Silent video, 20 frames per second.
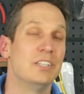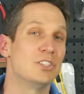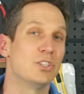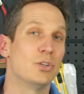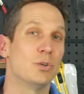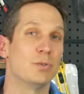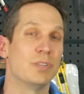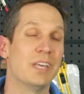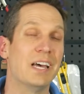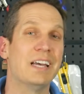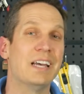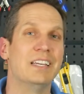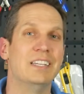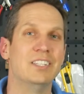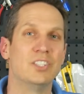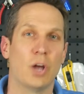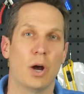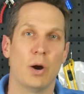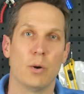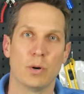So that
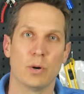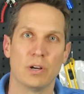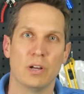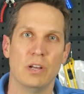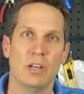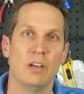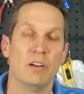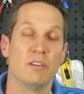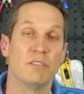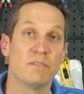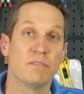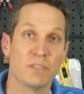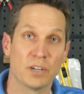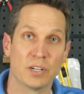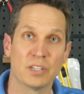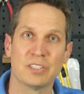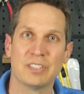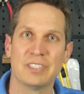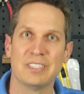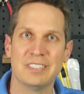is our
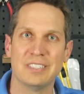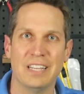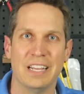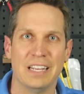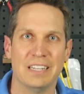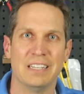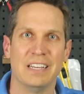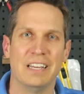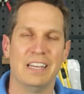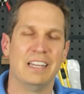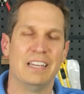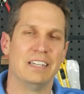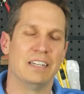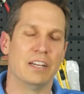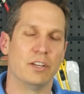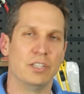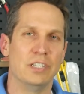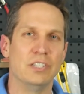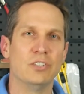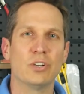first state.
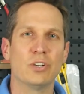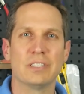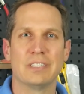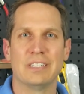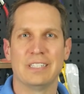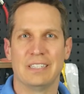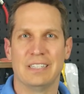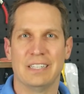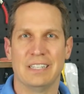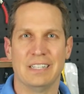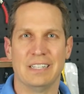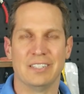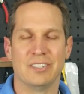Now the interesting thing